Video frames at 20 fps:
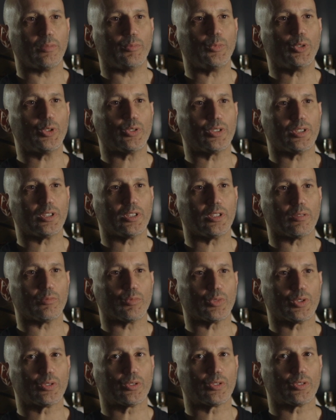
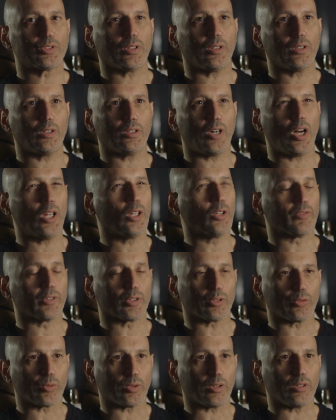museums all over
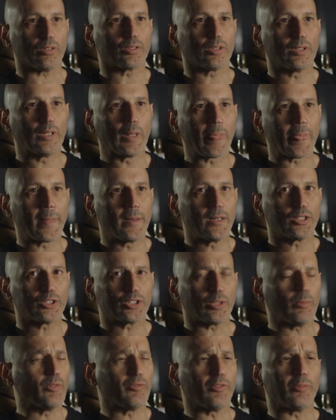the world.
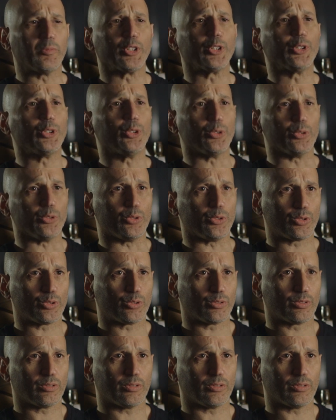Some of them are huge.